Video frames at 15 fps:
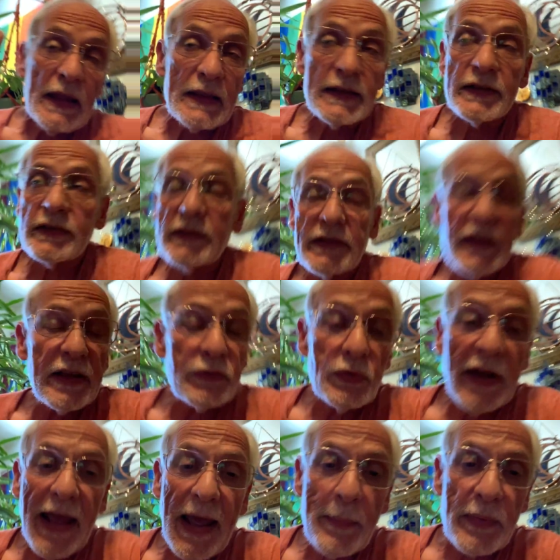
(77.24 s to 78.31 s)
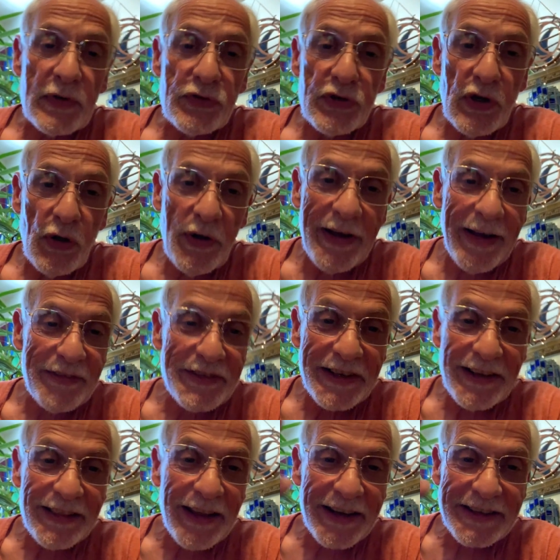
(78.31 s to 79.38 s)
That's what happens. I've done a
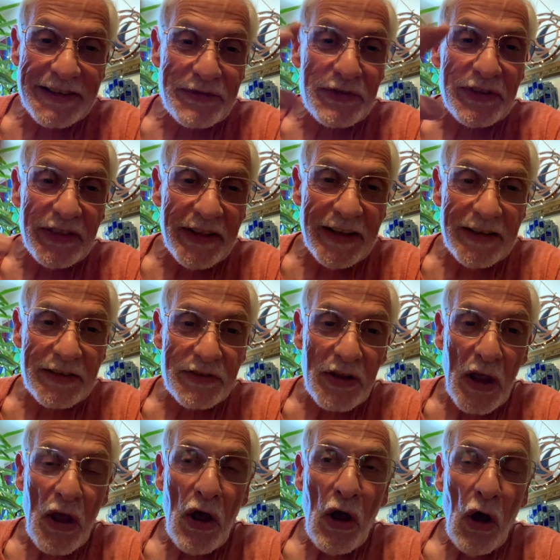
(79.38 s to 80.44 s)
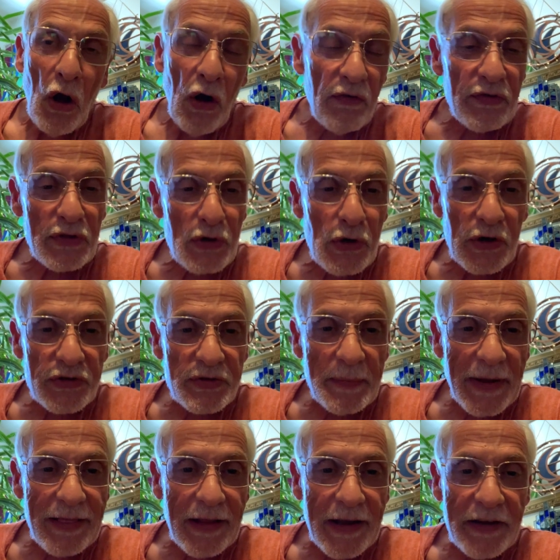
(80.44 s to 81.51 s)
lot of different things over the course of my
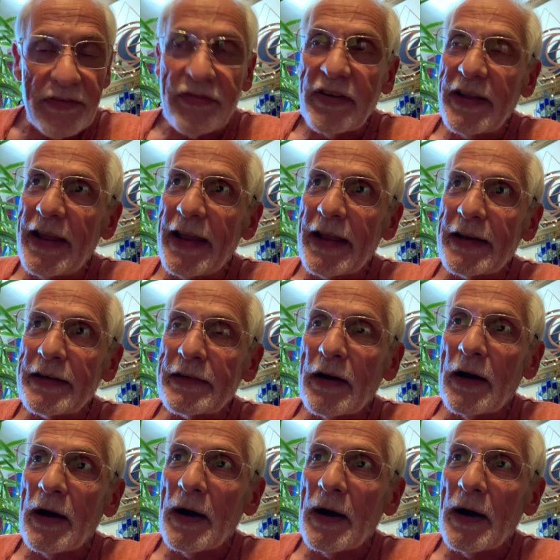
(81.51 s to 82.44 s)
life. And